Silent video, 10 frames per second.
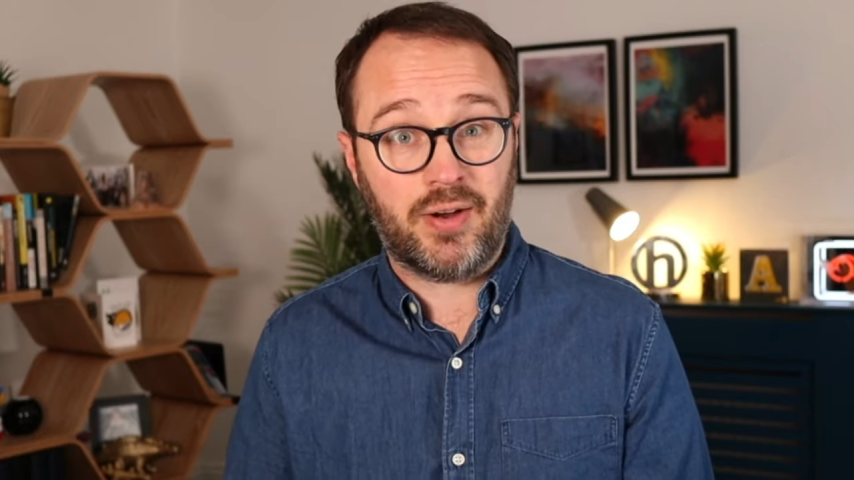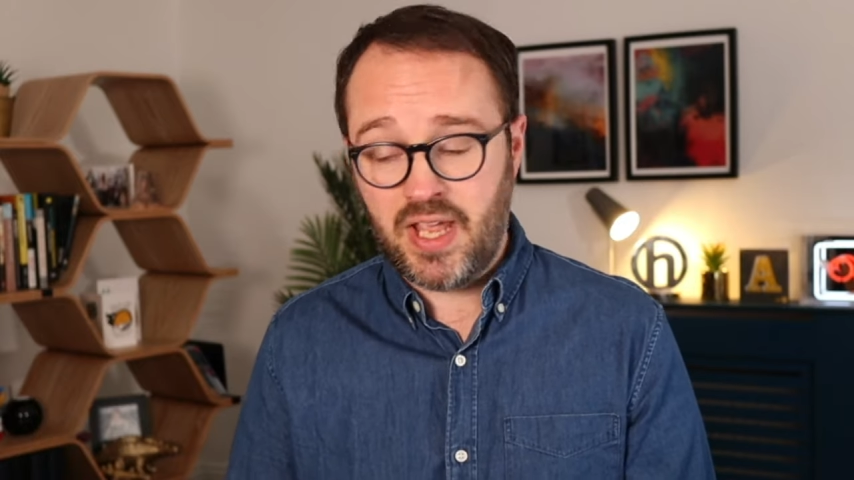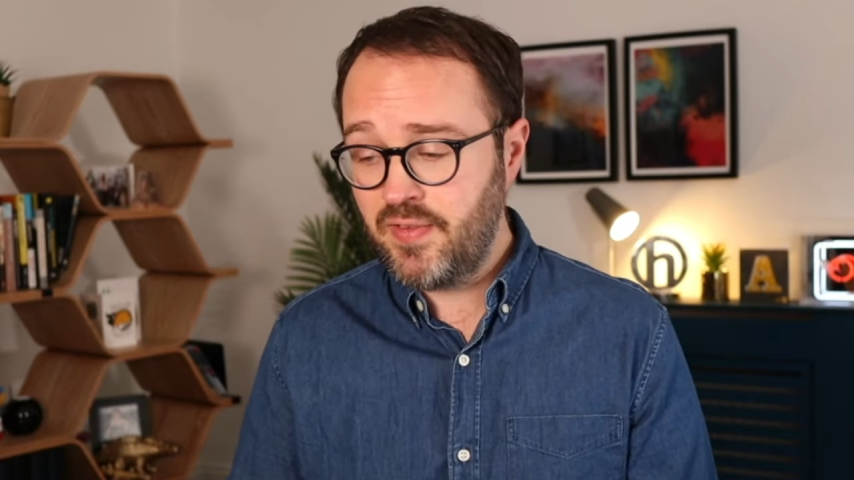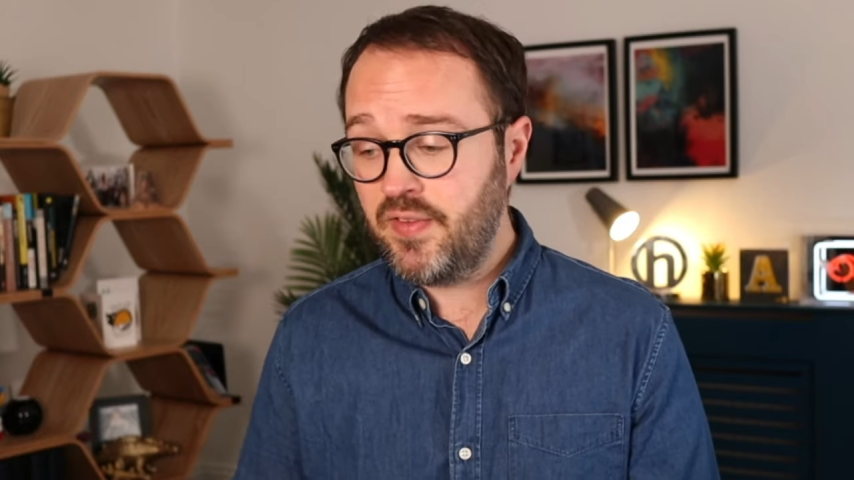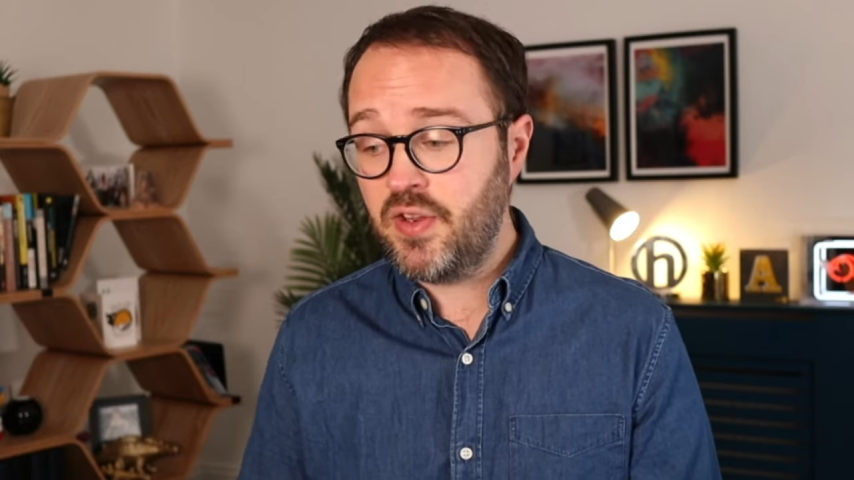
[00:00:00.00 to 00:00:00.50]

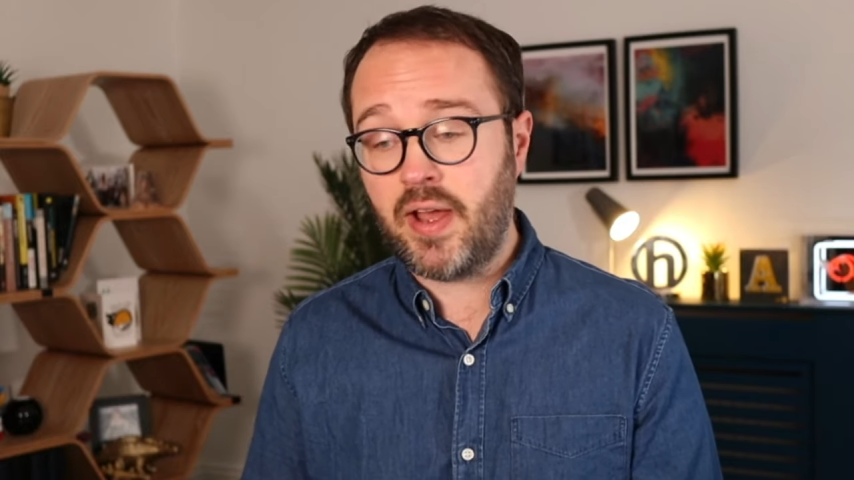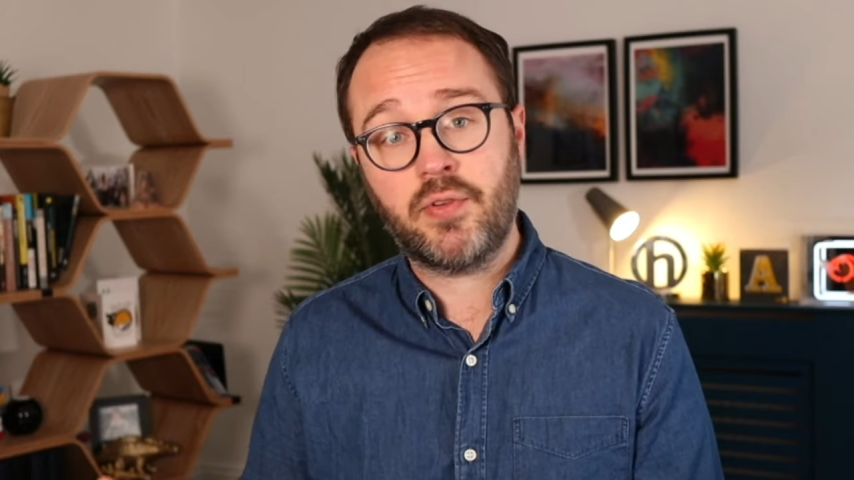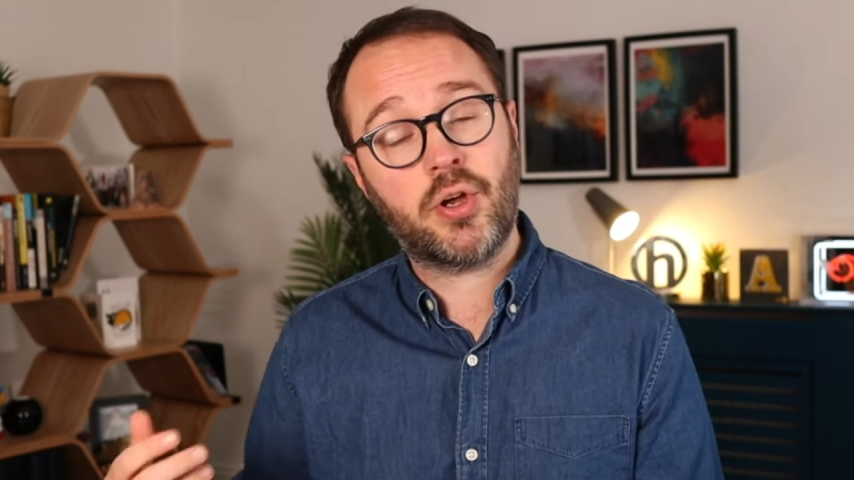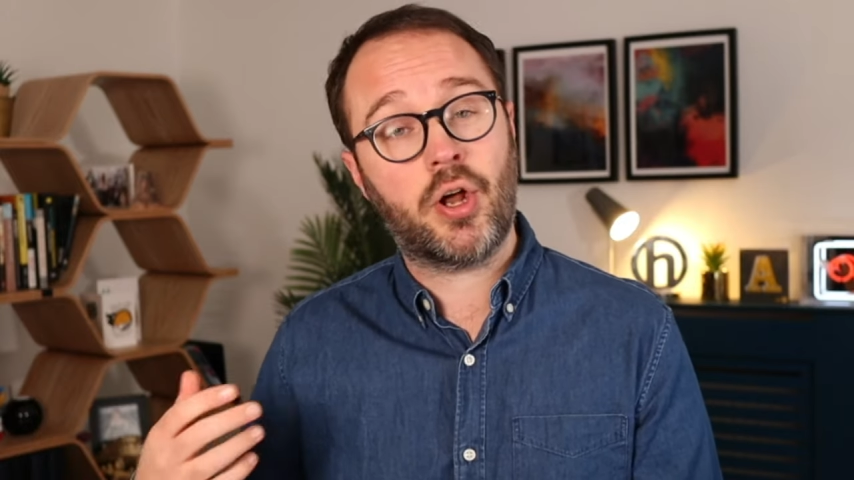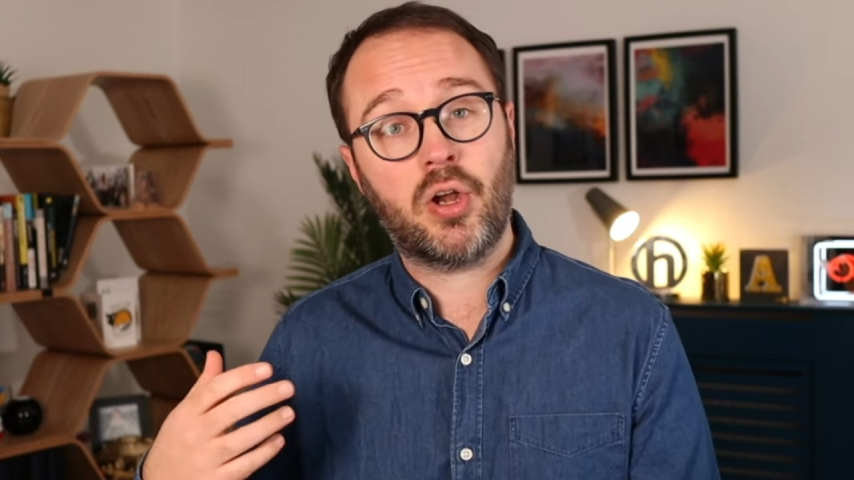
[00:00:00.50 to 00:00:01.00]
Even if you haven't
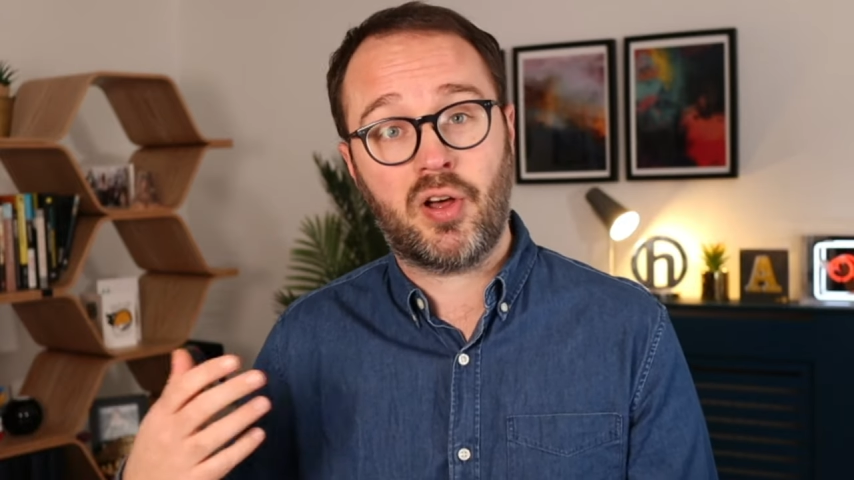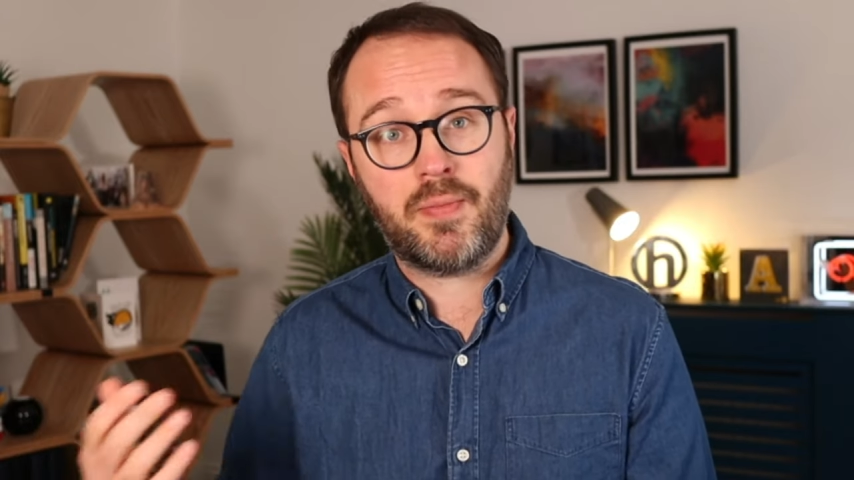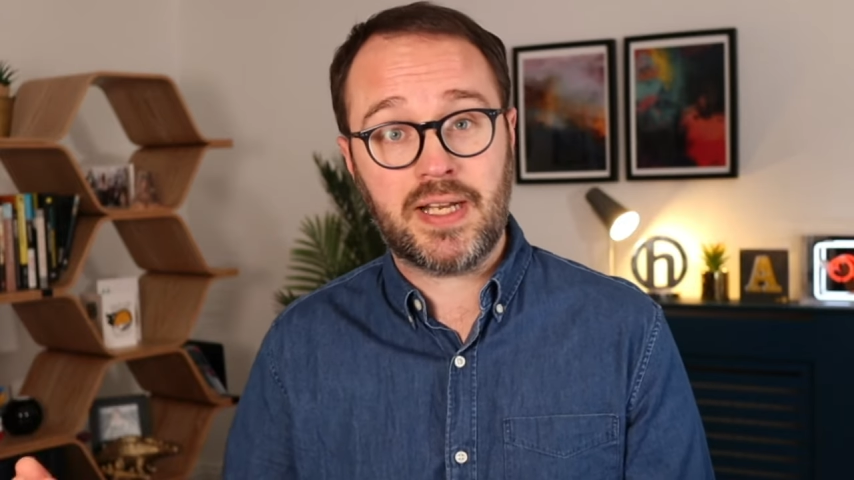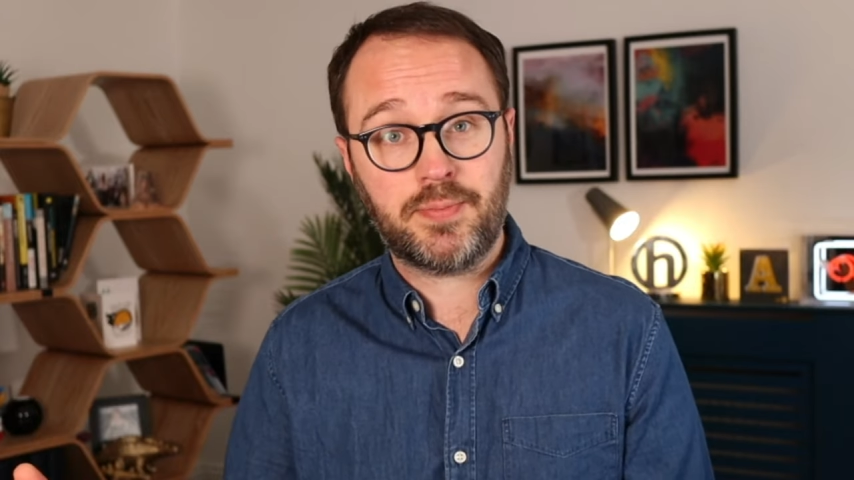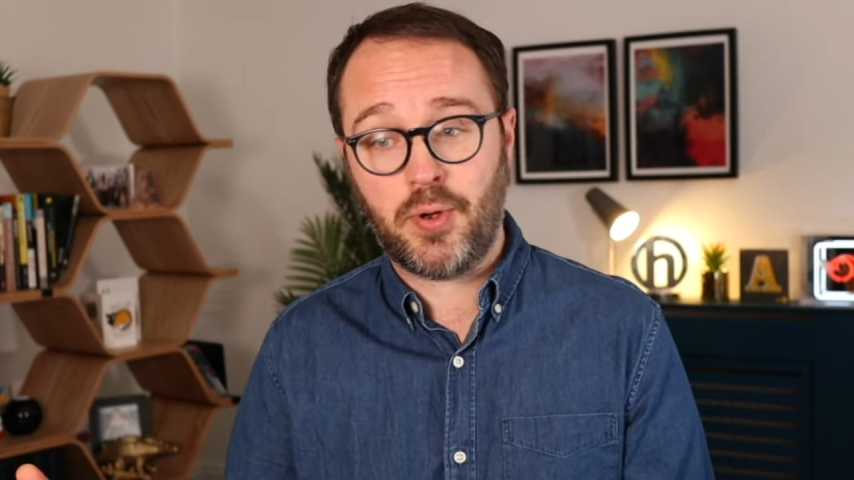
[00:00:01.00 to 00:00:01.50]
got a lot of
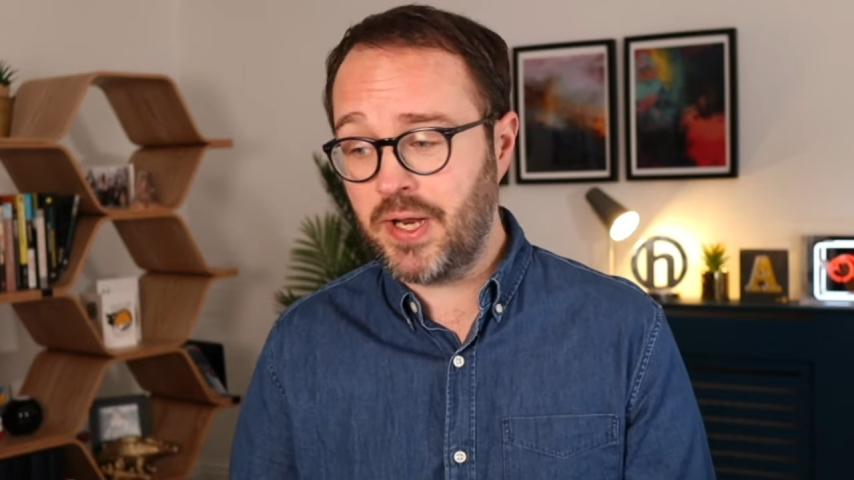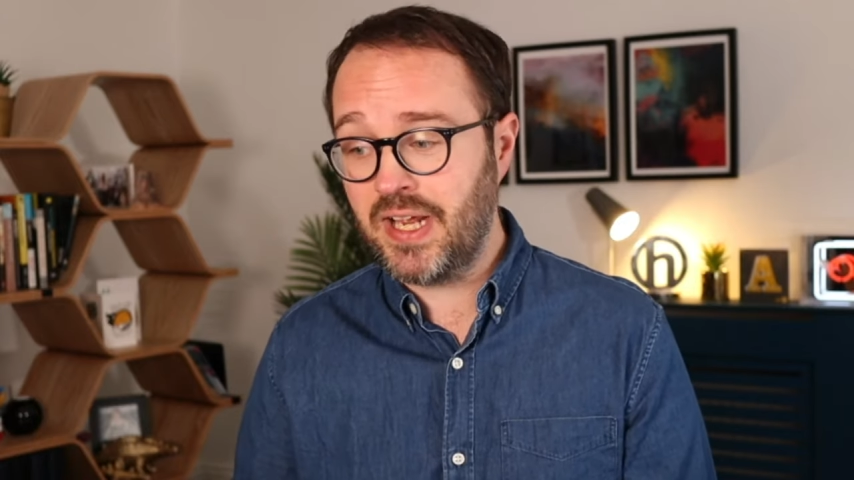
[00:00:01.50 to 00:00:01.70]
money to put in,